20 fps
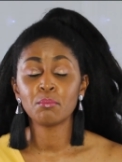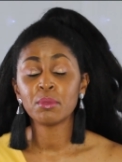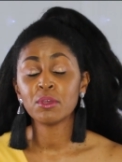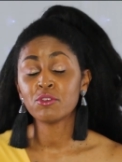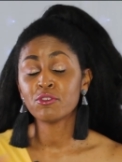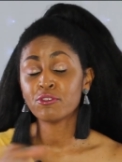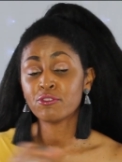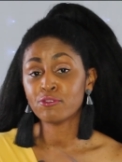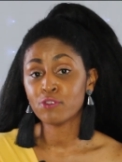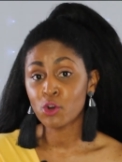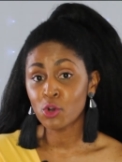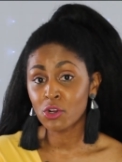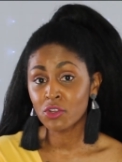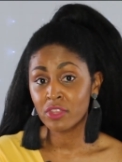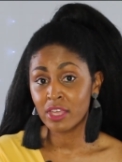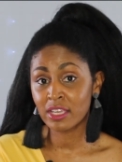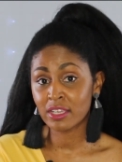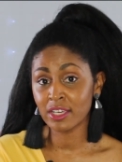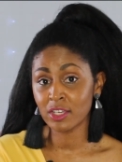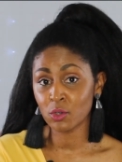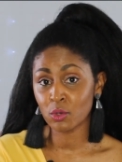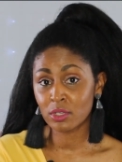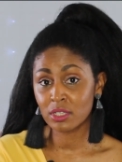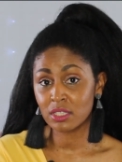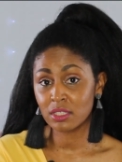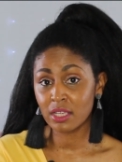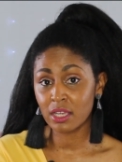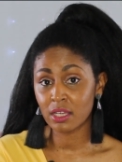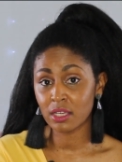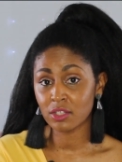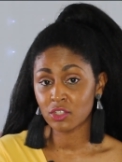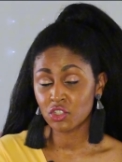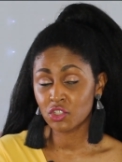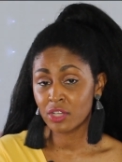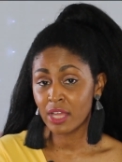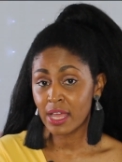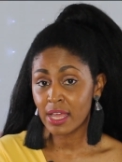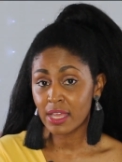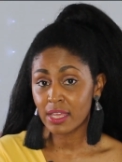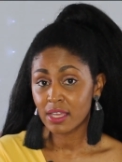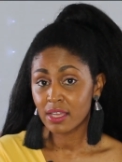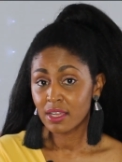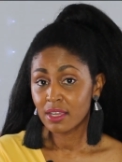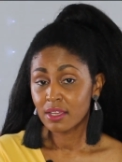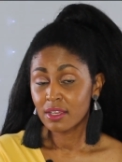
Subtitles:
before they get on stage, not